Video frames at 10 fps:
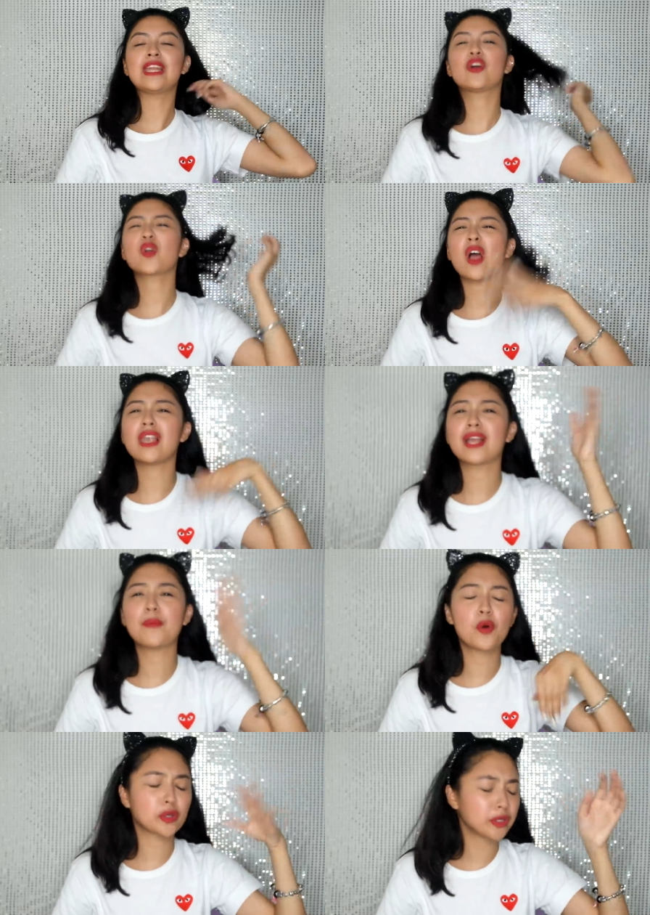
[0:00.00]
Pili ko yung
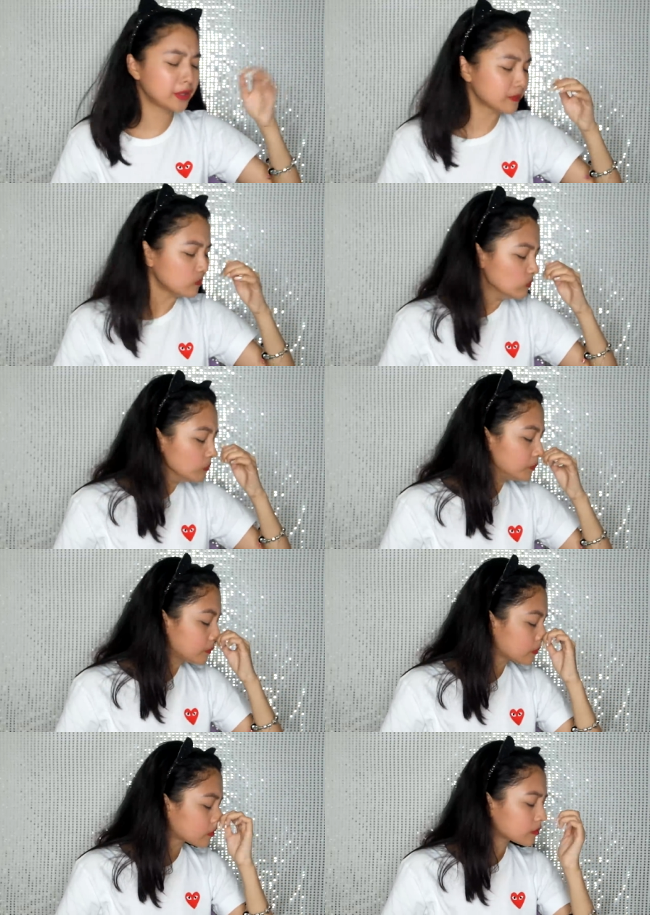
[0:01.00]
alikabok ng
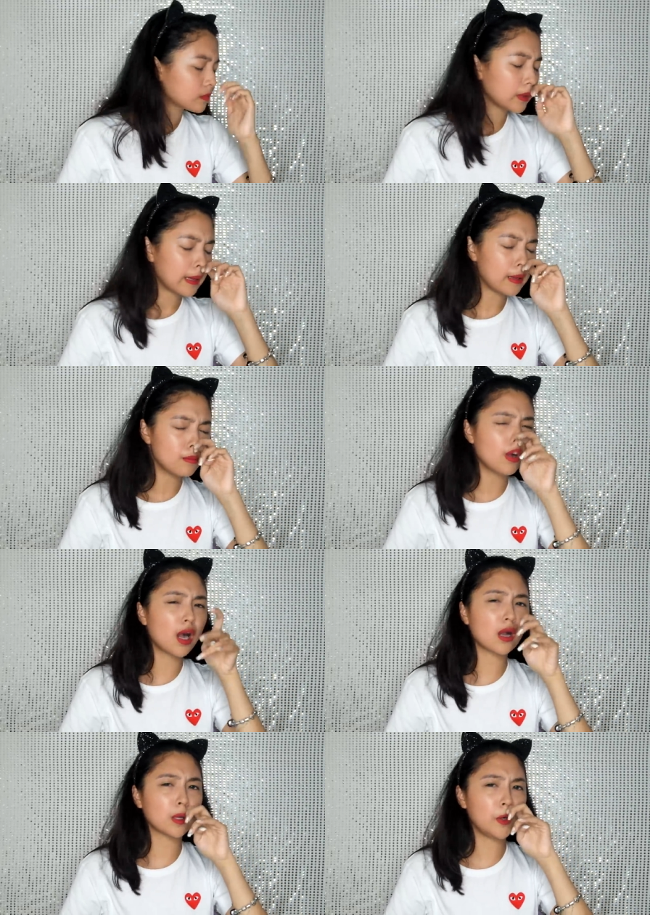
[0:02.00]

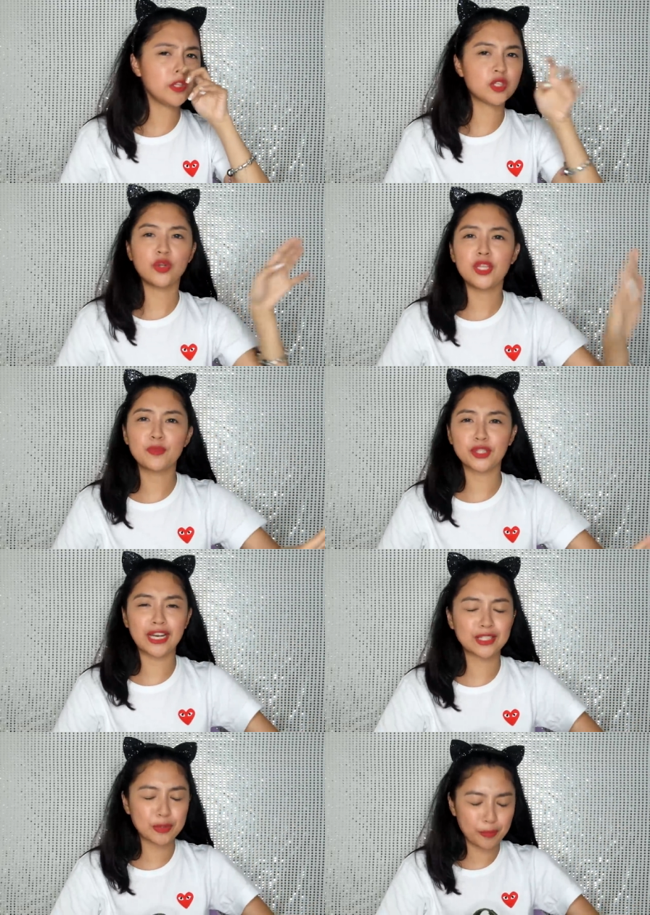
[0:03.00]
mga clothes, so hindi mo
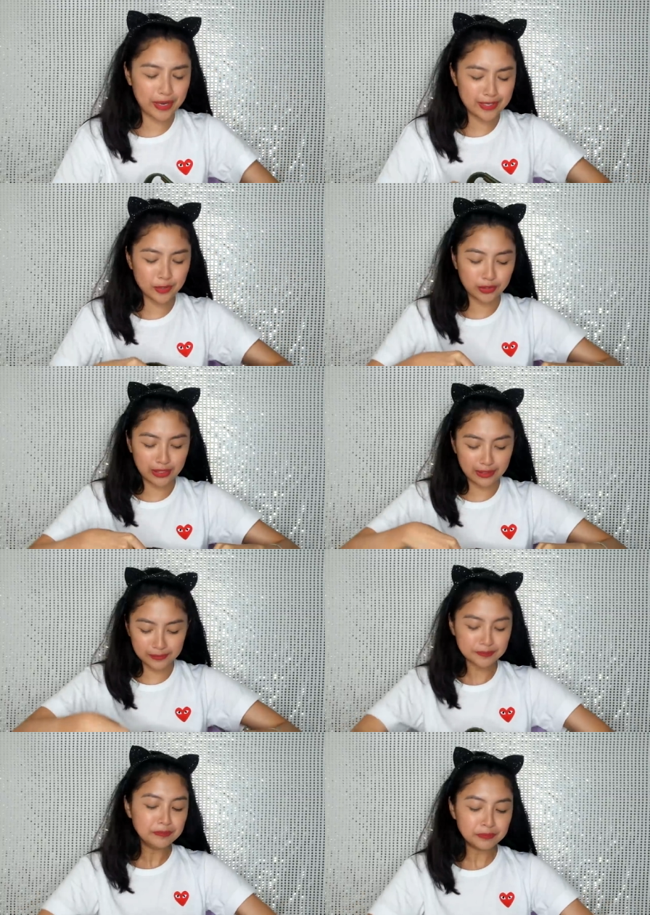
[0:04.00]
talaga ito pwede
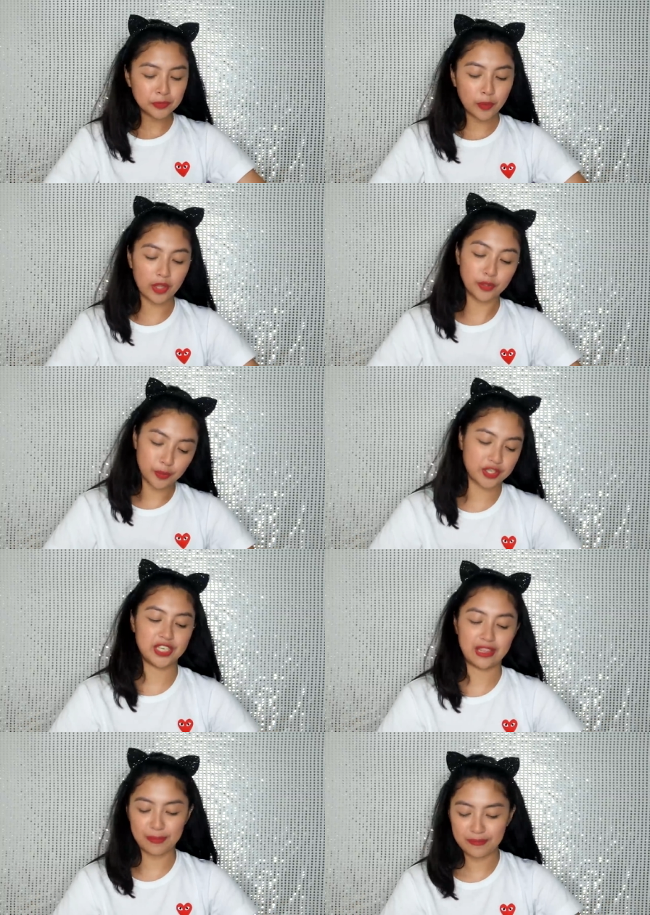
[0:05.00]
suotin without
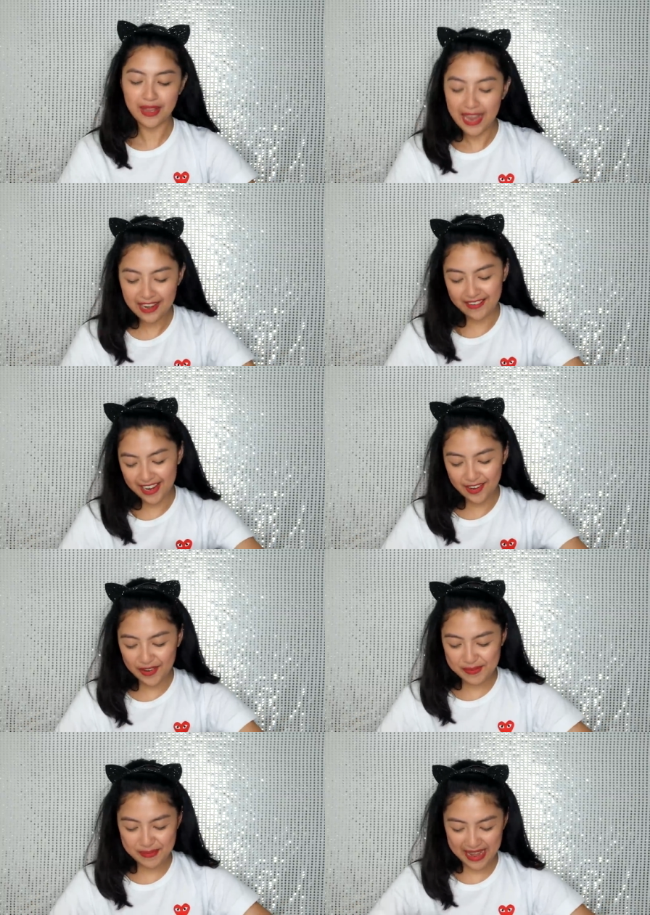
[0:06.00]
washing them.
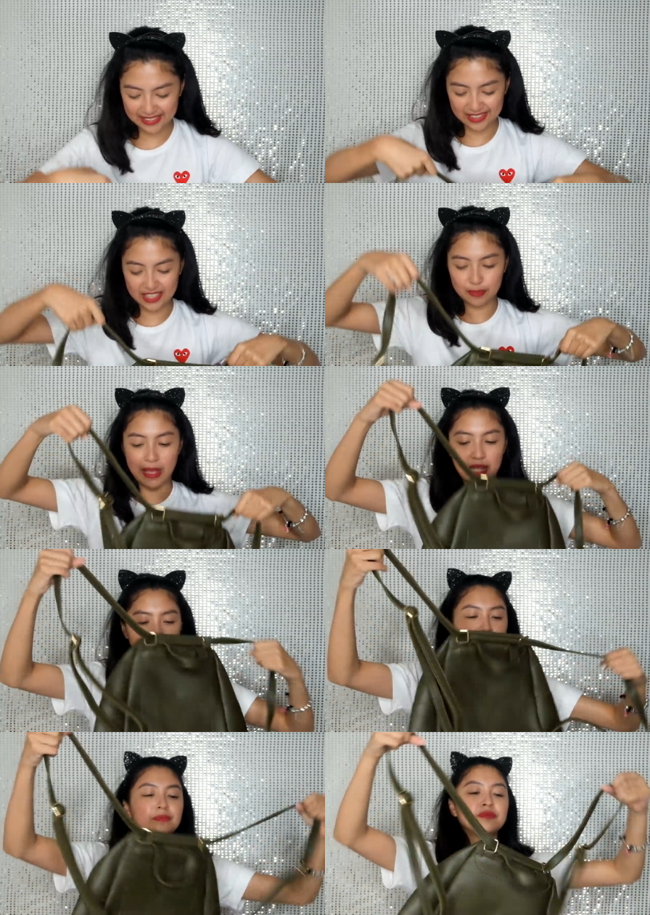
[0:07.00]
Anyway, going back to this
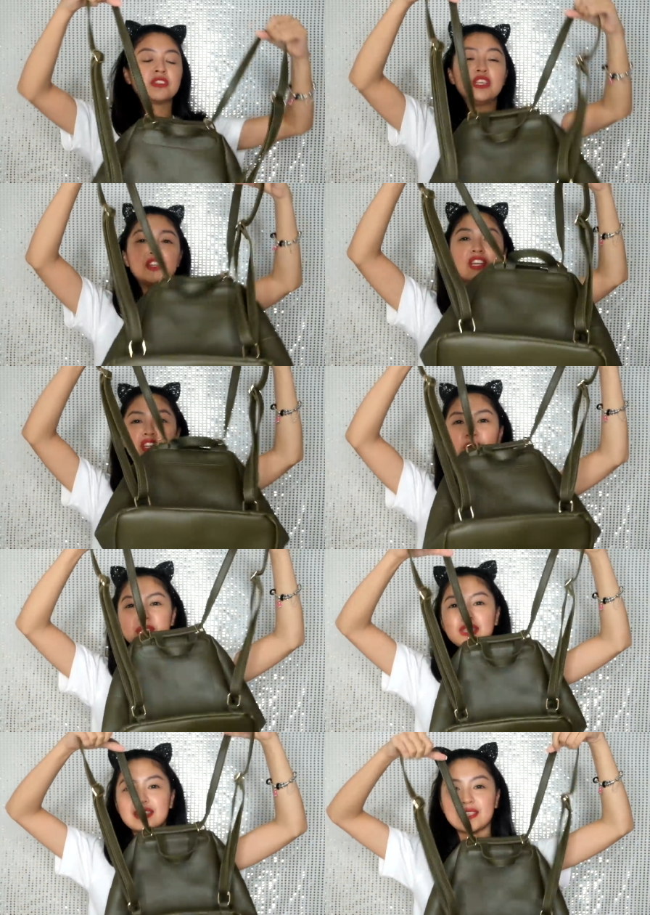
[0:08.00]
bag, you can
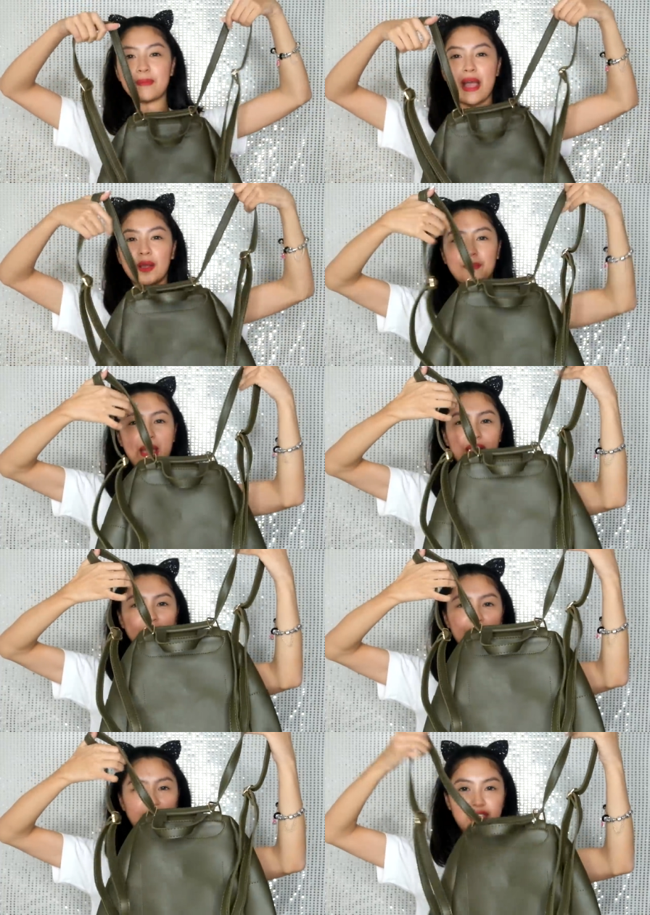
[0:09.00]
use it as a
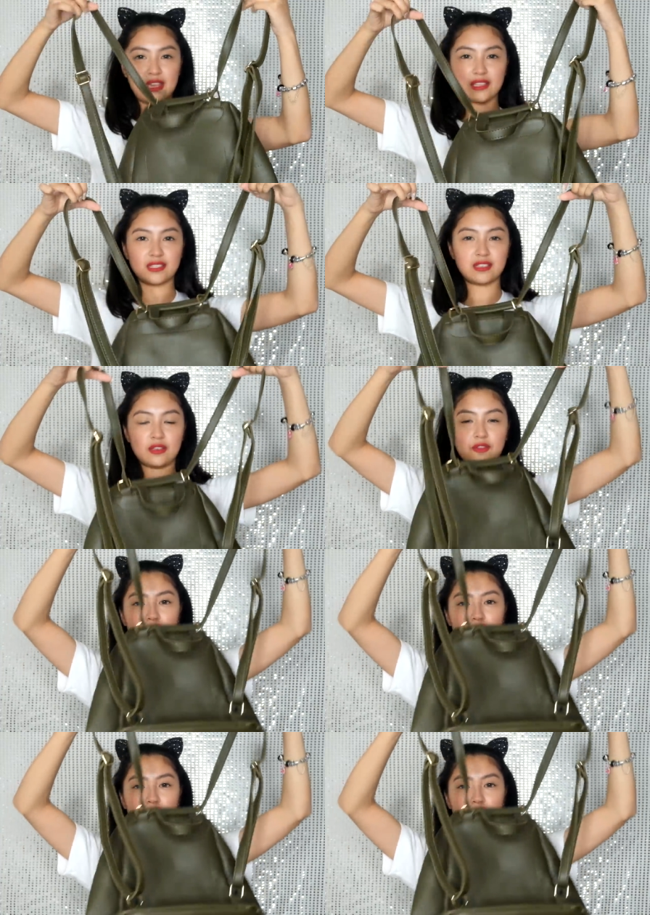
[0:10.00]
backpack like this,